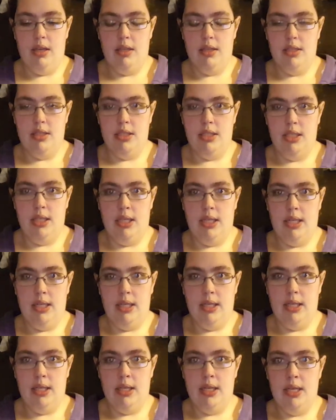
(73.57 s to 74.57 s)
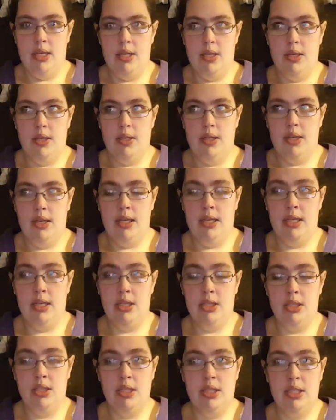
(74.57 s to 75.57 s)
she
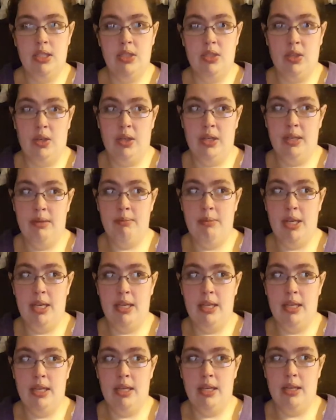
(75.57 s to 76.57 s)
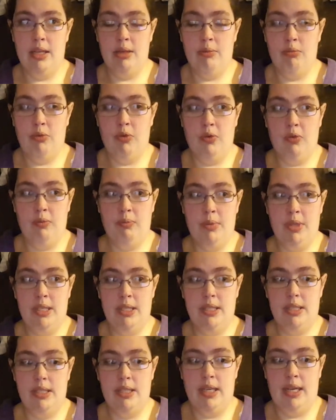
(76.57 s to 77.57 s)
initially started making improvements